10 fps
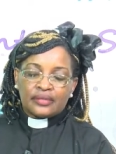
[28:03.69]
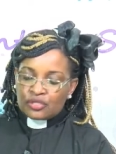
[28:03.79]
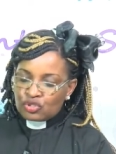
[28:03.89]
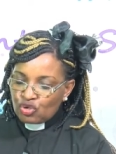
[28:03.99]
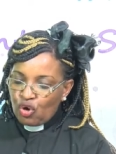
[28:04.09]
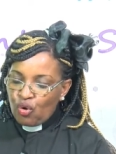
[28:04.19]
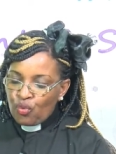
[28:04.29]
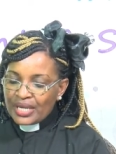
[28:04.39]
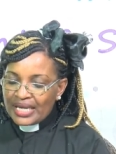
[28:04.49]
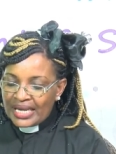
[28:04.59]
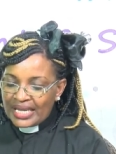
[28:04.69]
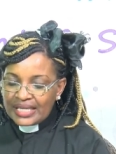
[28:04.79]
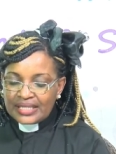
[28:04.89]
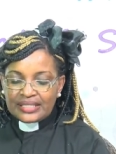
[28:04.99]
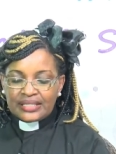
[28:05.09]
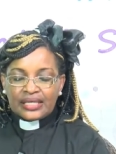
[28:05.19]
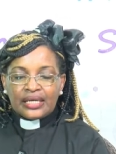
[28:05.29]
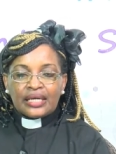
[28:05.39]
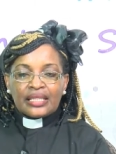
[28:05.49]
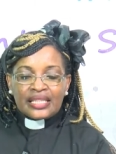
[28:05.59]
So we need
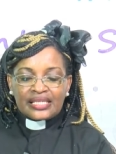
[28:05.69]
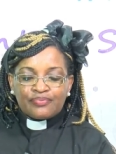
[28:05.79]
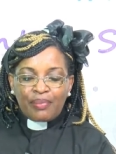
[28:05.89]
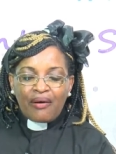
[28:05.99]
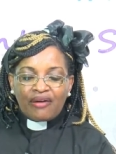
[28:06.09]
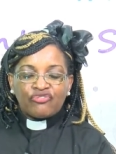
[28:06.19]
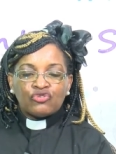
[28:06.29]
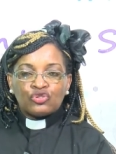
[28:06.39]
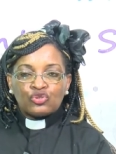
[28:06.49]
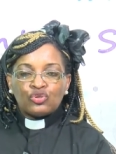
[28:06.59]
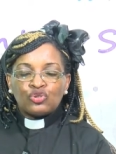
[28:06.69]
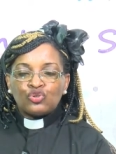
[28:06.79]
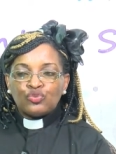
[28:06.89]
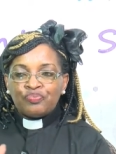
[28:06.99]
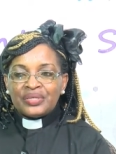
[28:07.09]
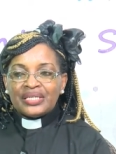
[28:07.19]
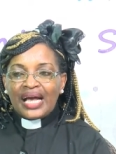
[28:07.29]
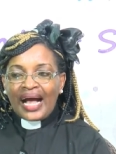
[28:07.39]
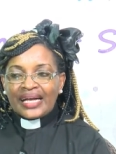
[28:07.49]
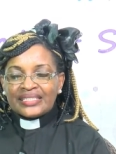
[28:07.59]
this powerful tool to be
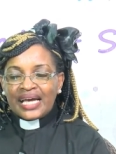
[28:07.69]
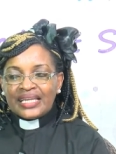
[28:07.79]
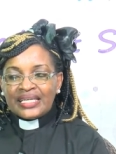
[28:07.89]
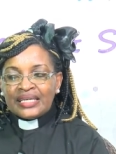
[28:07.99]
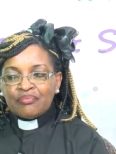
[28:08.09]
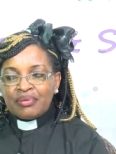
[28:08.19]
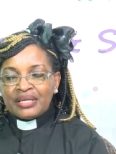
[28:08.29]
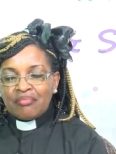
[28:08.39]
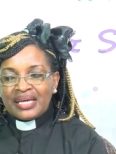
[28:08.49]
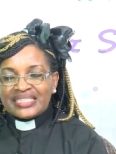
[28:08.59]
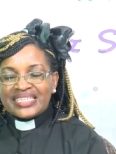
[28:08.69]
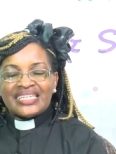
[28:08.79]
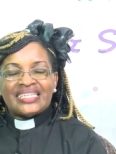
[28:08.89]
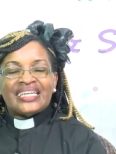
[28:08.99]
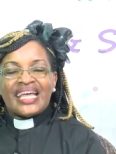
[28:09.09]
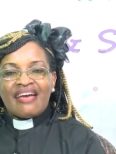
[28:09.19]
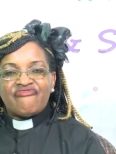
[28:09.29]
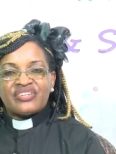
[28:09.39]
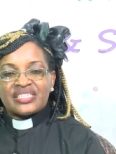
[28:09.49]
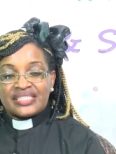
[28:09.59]
actually implemented in
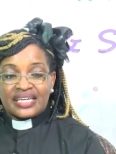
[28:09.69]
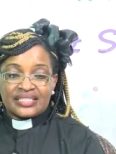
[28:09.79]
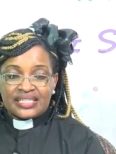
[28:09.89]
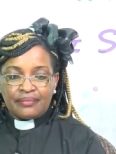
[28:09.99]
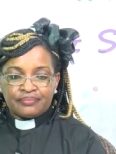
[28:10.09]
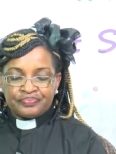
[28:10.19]
every sector